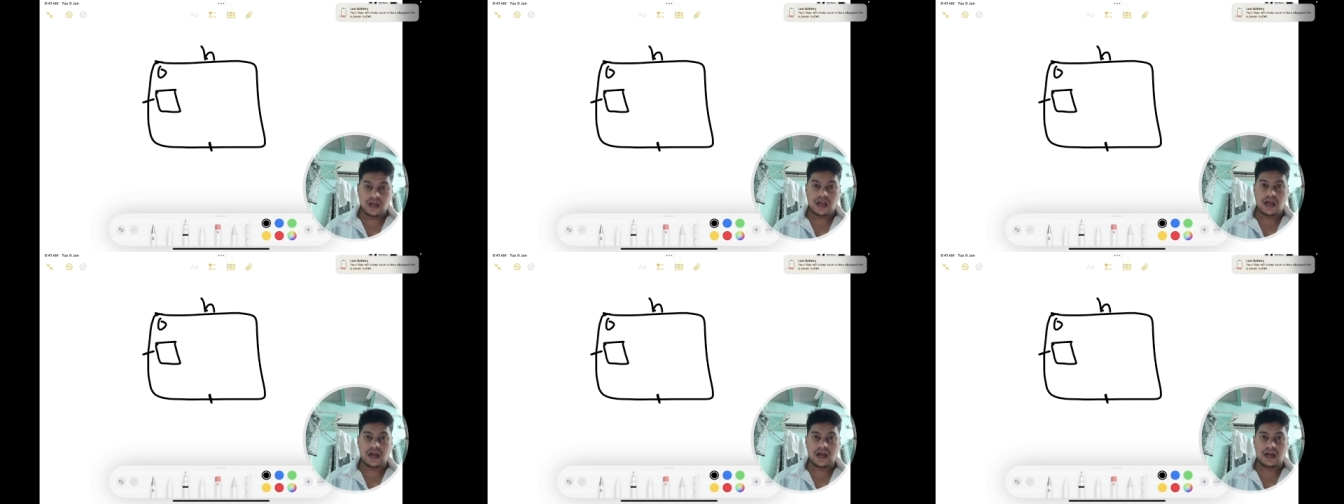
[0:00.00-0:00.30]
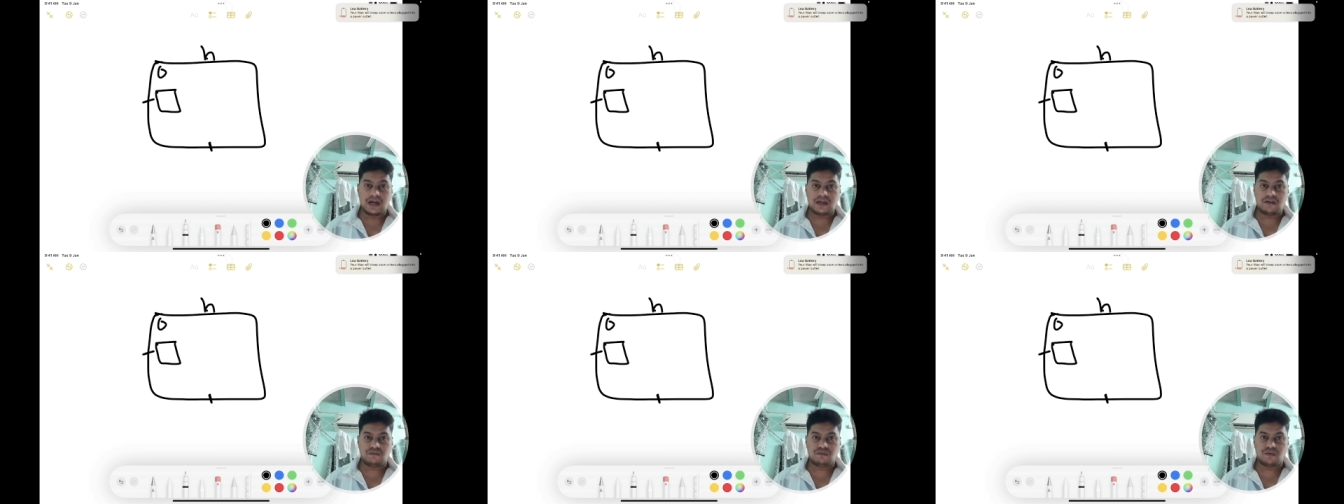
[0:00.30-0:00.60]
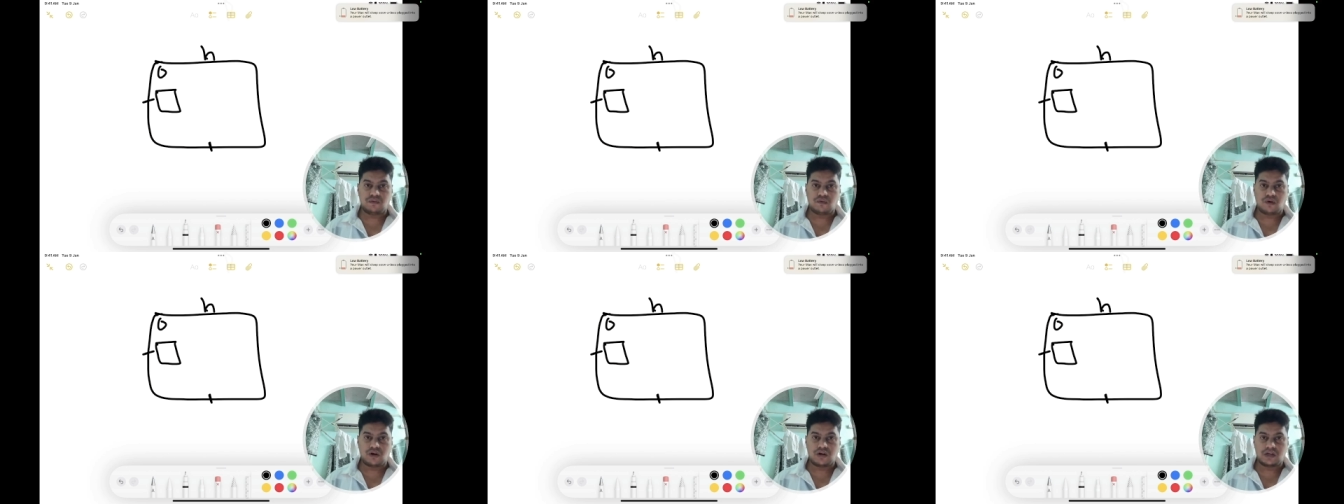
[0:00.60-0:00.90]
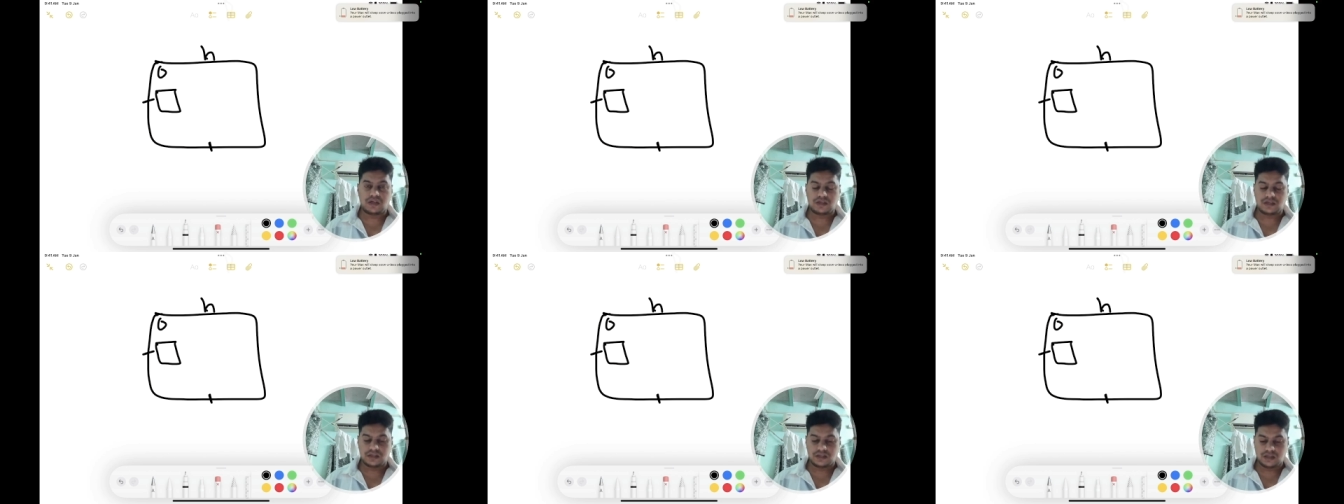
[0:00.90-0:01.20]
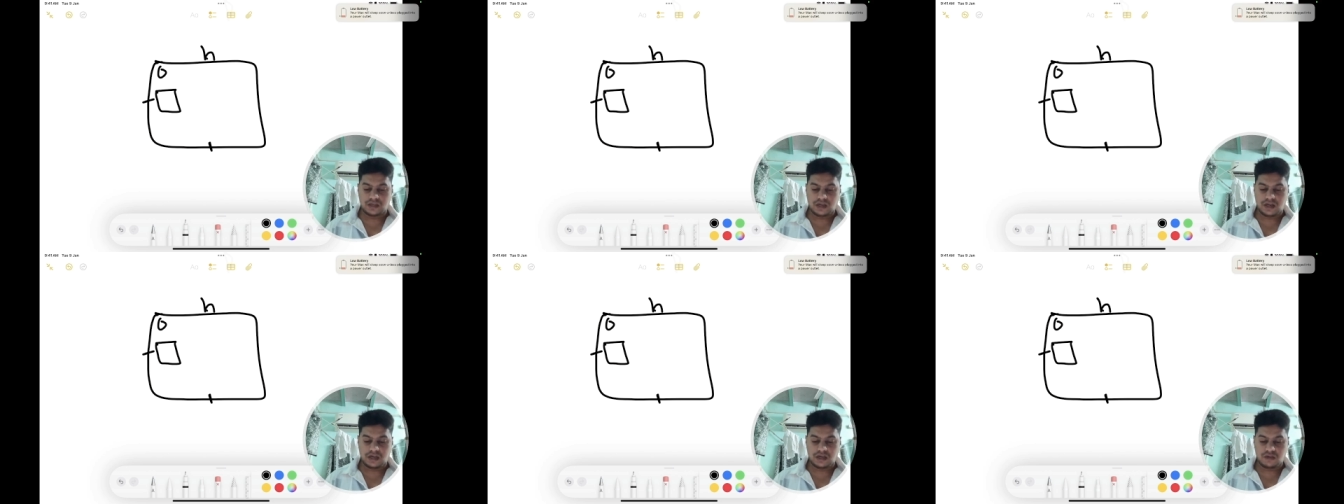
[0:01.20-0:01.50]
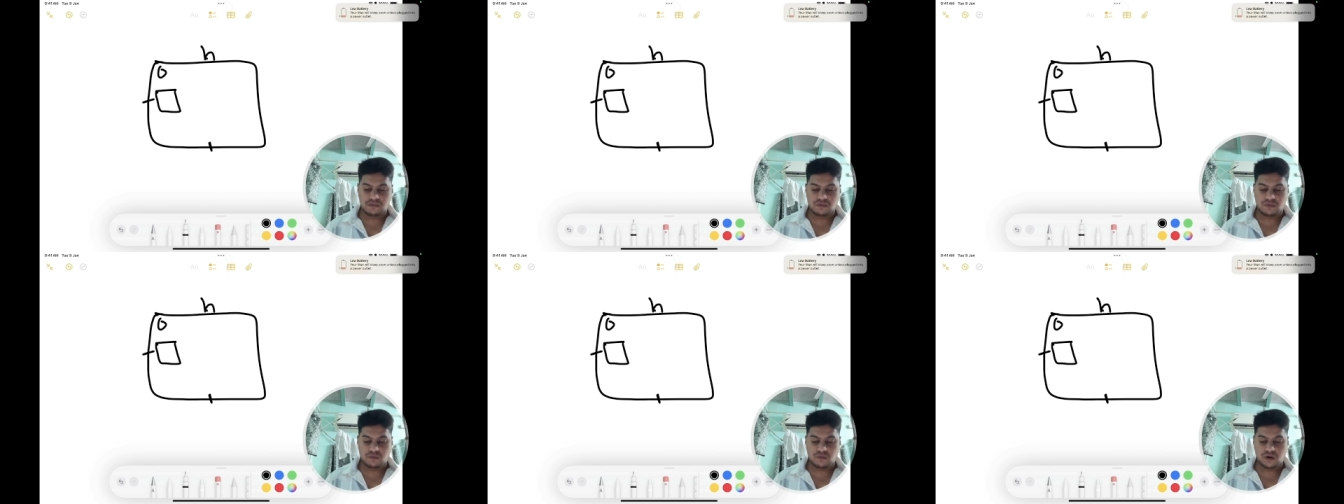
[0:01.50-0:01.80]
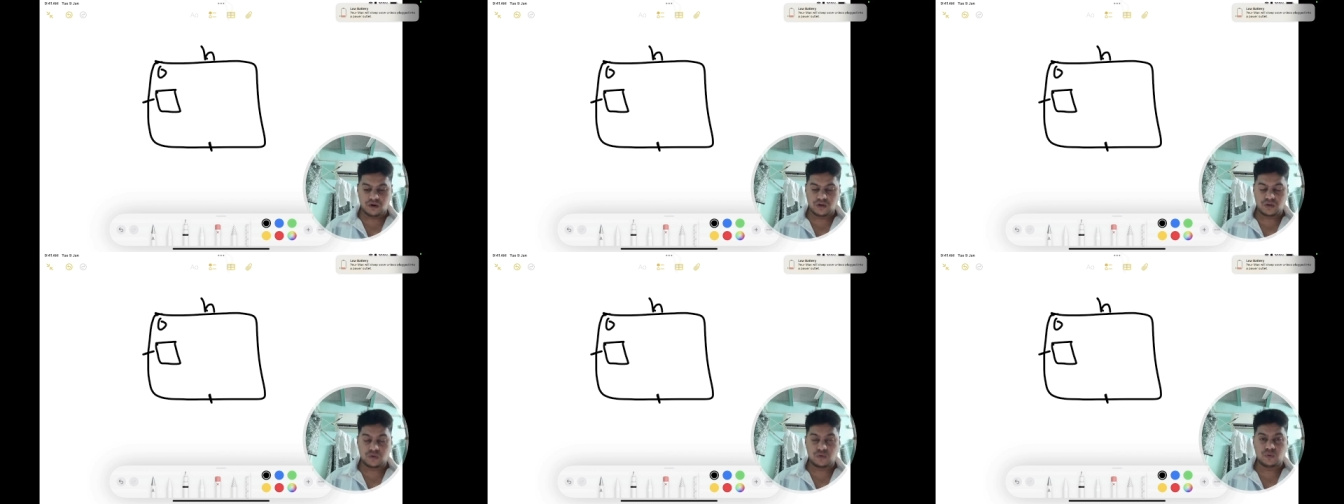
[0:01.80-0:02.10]
And if you want
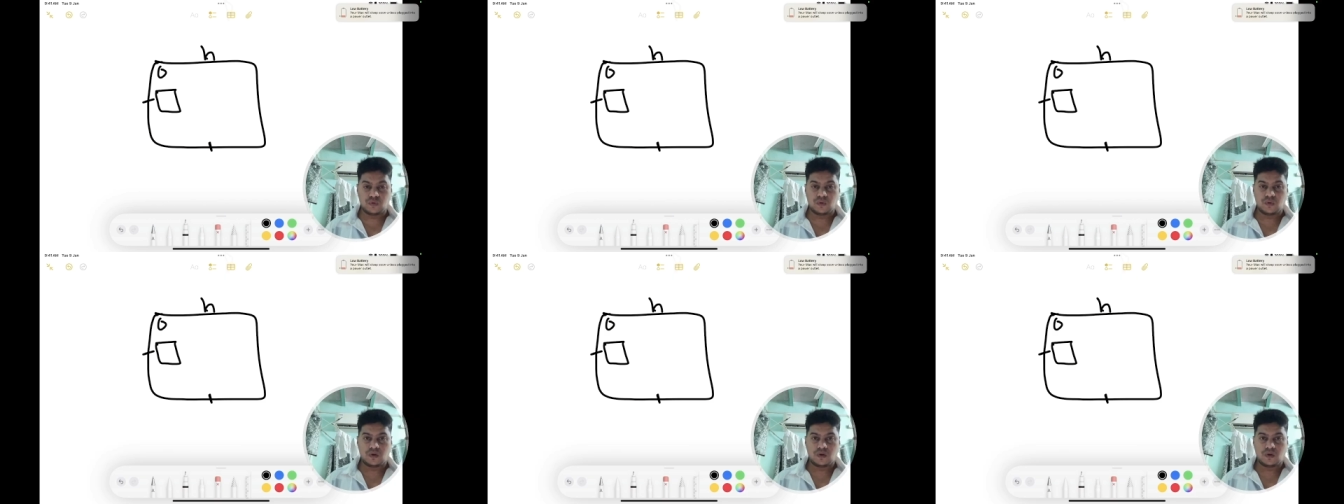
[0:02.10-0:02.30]
to